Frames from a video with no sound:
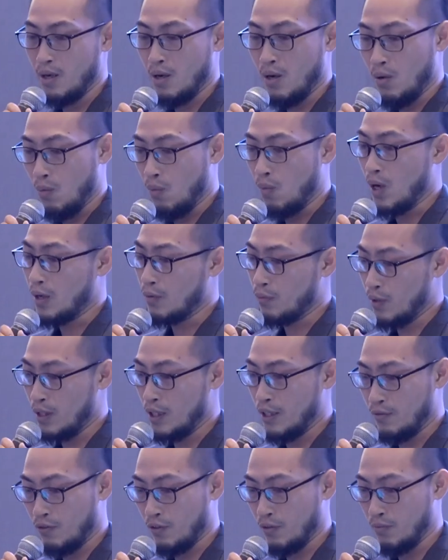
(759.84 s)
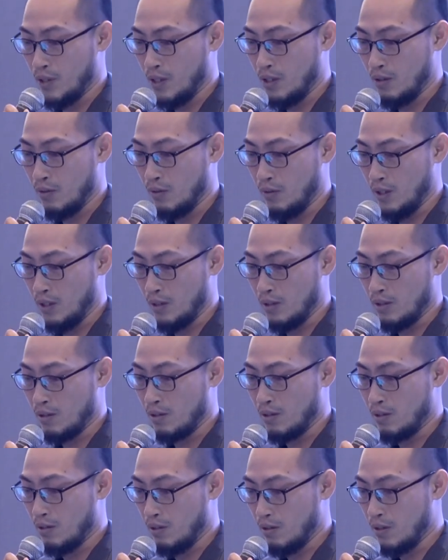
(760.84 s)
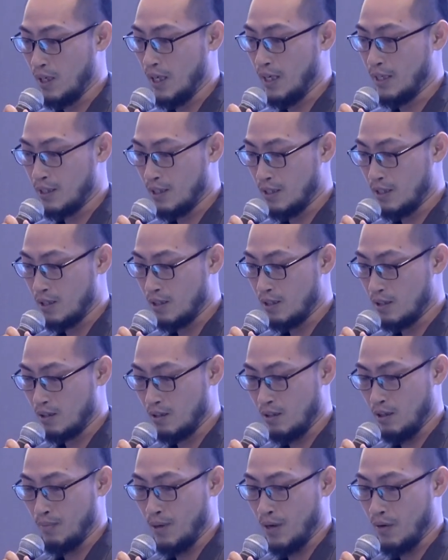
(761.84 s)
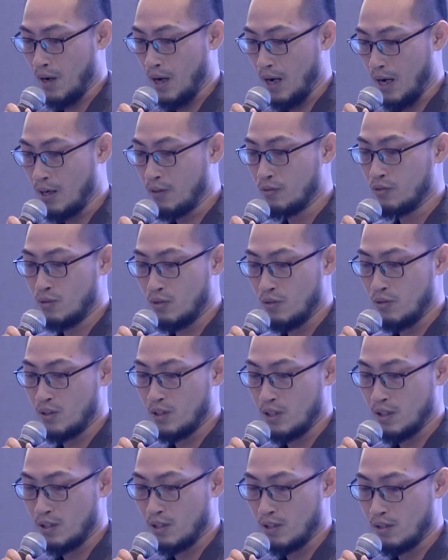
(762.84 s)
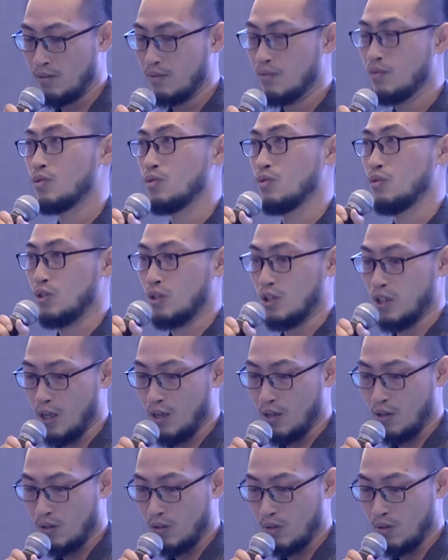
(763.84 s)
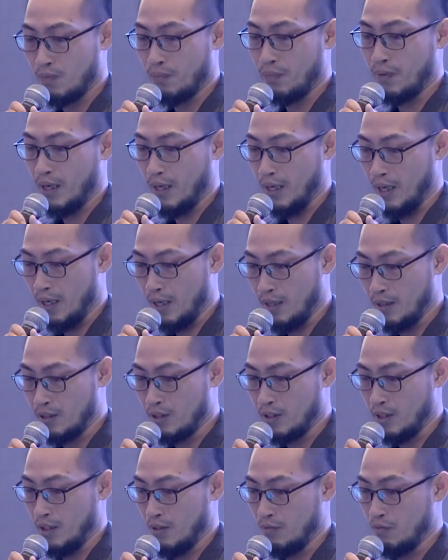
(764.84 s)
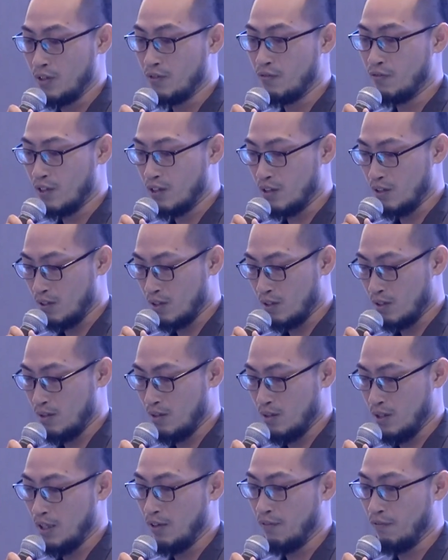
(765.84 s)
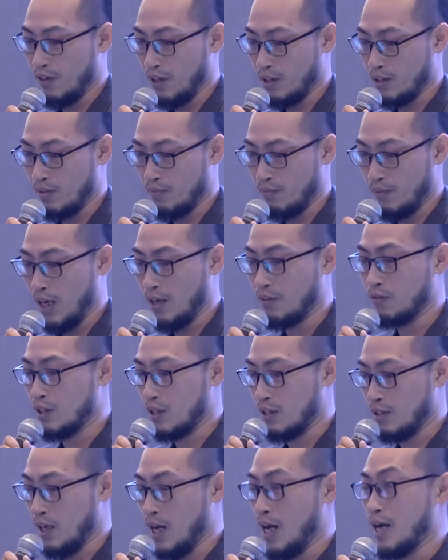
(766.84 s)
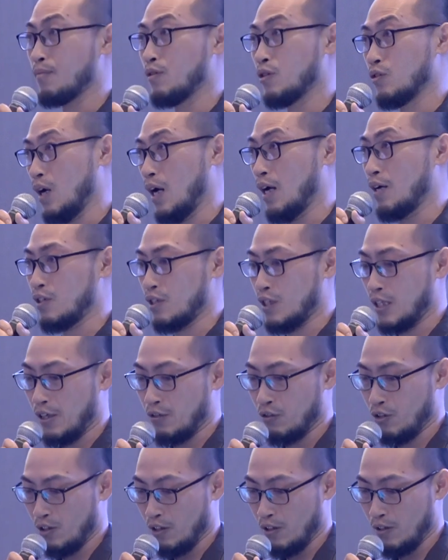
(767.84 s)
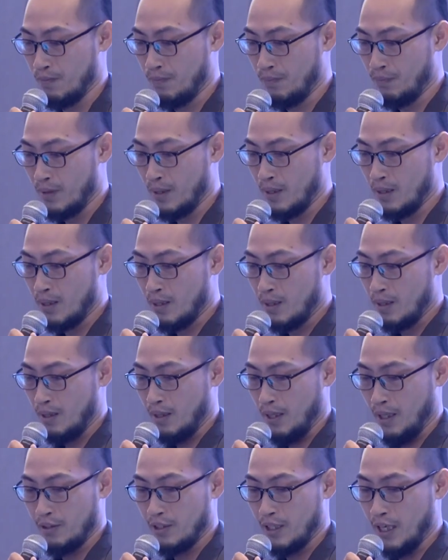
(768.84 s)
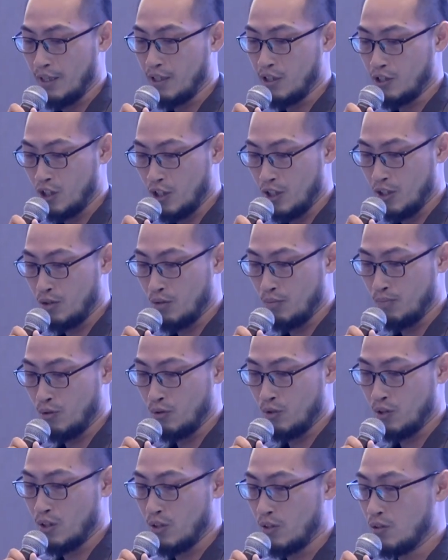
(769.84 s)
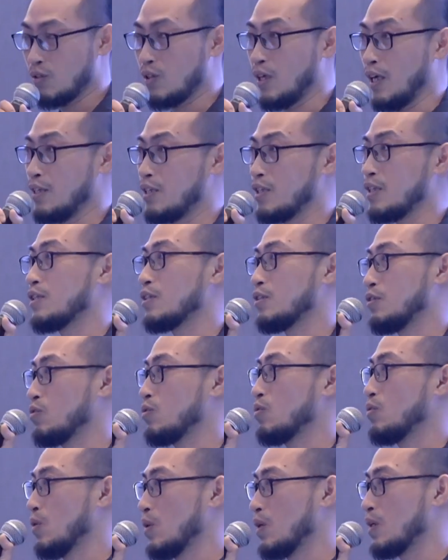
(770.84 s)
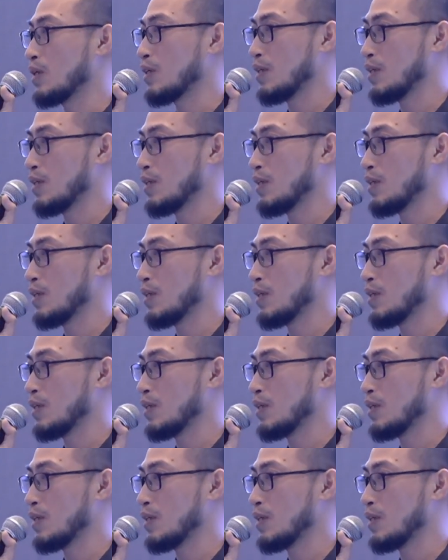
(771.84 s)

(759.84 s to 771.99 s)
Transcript: What we need from you is good ideas about how to do this, to slow and reverse the effect of animal agriculture, and the energy to put those ideas to work.